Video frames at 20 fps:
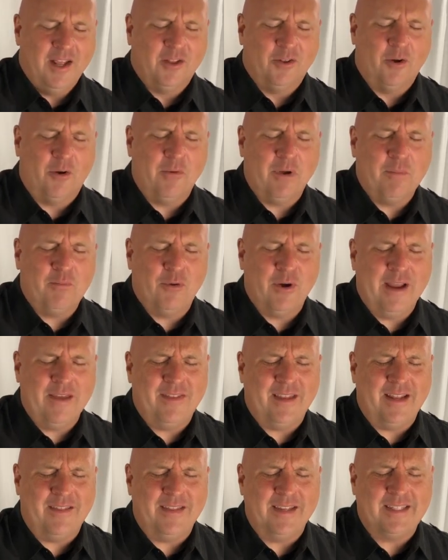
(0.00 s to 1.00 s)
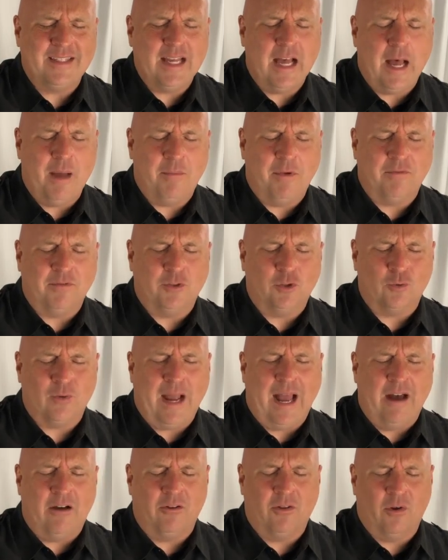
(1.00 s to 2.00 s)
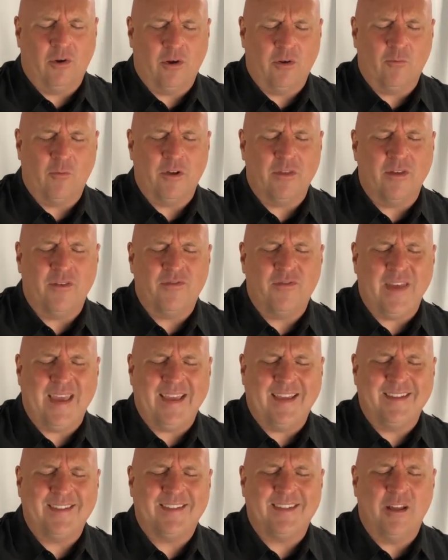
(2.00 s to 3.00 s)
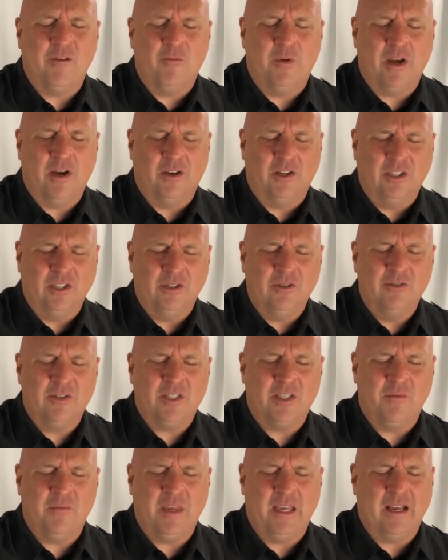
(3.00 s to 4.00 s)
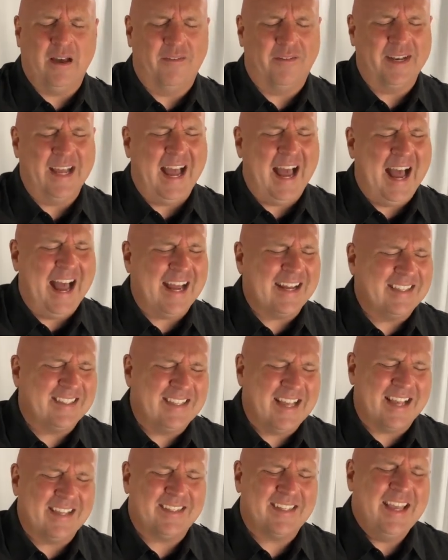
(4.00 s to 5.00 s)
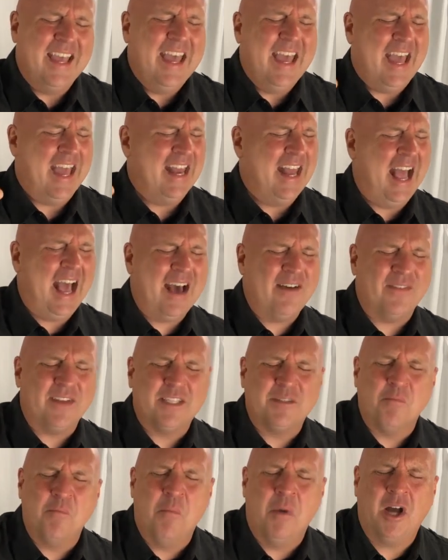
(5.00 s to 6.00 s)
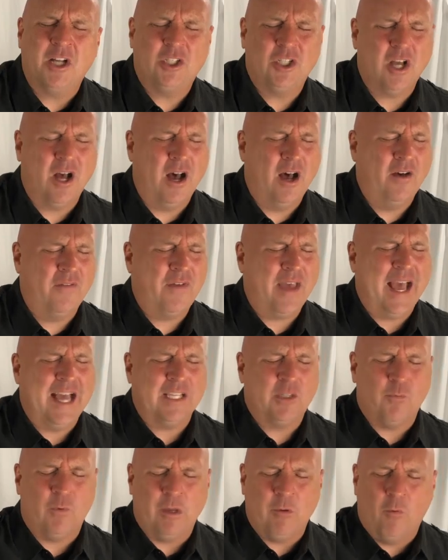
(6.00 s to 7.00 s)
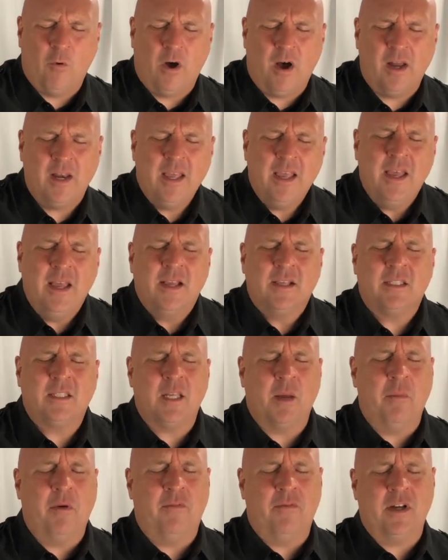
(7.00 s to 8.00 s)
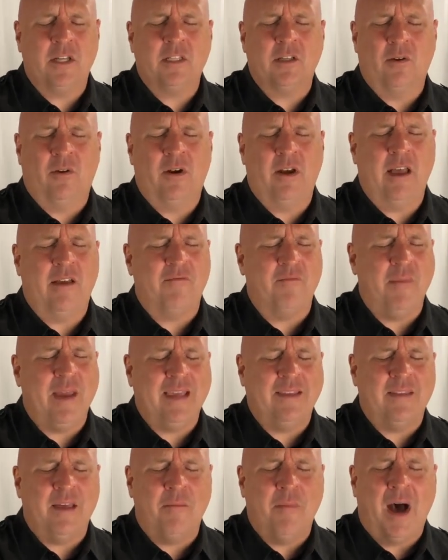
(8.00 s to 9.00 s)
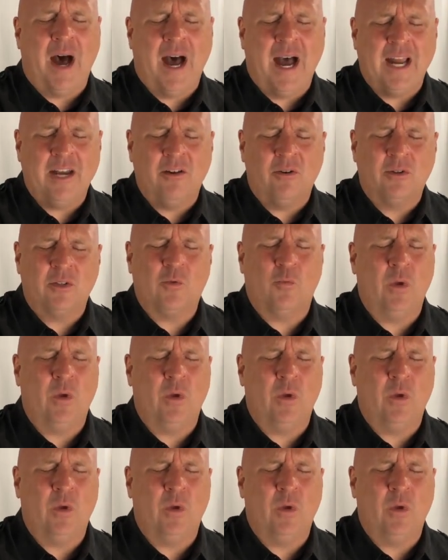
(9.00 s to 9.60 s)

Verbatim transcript: Lord, we pray that in this time of drought, Lord, where the things that we are used to being able to access and have as much of as we want, some of us, Lord, have made them idols.